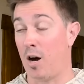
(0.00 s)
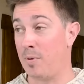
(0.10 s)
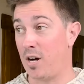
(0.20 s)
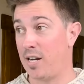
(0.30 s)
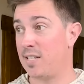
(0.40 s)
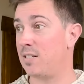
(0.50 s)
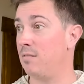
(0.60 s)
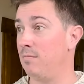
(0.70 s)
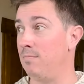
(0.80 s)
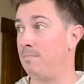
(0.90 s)
be honest,
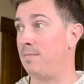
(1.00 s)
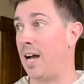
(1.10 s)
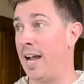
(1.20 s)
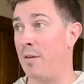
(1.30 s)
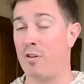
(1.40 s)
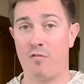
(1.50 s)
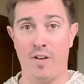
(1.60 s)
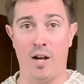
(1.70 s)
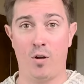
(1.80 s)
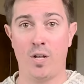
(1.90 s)
I haven't
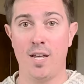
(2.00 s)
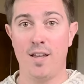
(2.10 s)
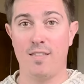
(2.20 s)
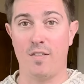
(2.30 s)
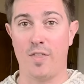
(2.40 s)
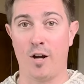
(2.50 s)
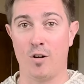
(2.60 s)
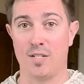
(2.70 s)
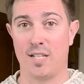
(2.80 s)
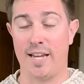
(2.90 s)
found that
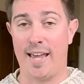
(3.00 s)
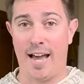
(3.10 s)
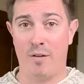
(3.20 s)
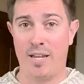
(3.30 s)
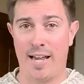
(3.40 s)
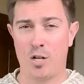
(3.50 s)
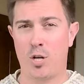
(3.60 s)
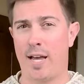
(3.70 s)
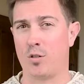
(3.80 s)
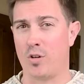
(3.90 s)
there's like having
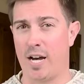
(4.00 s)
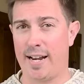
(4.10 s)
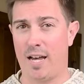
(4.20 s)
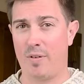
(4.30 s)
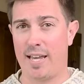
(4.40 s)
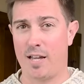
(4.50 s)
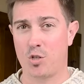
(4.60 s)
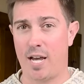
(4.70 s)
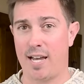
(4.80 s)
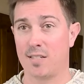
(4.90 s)
hashtags or not having
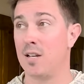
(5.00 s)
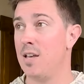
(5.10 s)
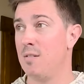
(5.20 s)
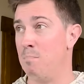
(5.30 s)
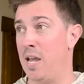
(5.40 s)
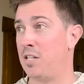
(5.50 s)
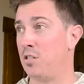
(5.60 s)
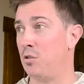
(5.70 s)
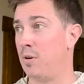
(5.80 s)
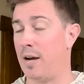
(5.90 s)
hashtags
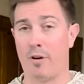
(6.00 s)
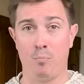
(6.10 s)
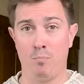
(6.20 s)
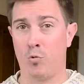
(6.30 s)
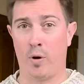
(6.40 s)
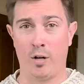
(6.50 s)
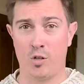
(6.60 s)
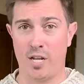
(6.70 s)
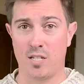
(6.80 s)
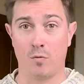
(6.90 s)
makes you have a greater
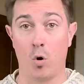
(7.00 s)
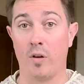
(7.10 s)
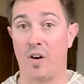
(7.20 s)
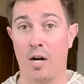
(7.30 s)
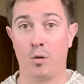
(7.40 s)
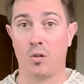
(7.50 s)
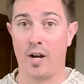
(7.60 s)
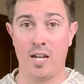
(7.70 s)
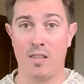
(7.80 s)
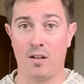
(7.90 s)
chance of going viral or
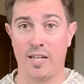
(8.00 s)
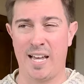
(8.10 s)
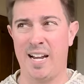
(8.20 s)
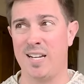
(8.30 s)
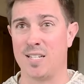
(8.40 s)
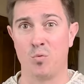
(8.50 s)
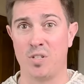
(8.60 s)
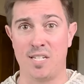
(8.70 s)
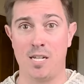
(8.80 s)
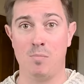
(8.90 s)
anything like that. It doesn't
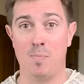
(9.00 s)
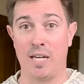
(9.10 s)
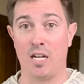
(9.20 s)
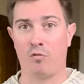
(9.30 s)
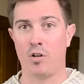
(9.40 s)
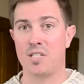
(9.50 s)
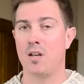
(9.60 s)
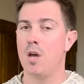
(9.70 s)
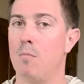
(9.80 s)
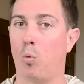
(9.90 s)
really seem to make a difference.
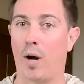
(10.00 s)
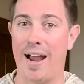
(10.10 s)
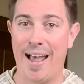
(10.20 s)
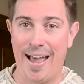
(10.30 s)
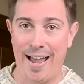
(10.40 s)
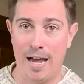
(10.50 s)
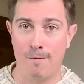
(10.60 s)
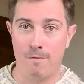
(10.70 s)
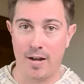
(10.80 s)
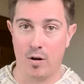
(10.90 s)
But where I
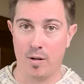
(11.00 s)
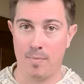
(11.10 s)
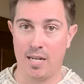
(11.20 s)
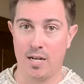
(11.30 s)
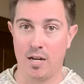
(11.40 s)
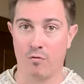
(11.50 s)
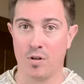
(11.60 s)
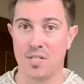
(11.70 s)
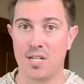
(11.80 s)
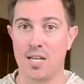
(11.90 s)
have found it make a
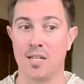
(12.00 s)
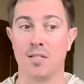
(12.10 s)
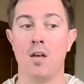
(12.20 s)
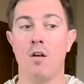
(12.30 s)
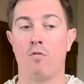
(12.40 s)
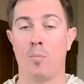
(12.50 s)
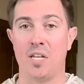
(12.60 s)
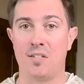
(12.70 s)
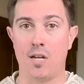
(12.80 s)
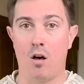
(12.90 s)
difference is for
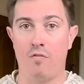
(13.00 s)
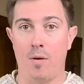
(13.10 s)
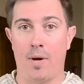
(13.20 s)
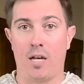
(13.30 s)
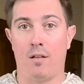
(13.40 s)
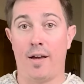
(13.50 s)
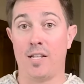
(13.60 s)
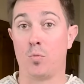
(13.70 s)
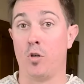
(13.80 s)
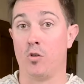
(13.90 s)
myself and my
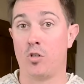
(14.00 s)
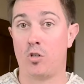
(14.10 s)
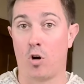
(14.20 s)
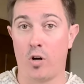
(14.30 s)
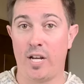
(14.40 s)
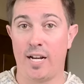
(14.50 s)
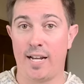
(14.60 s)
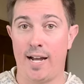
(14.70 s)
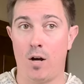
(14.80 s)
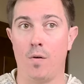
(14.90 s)
clients when you're starting an
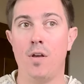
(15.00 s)
account,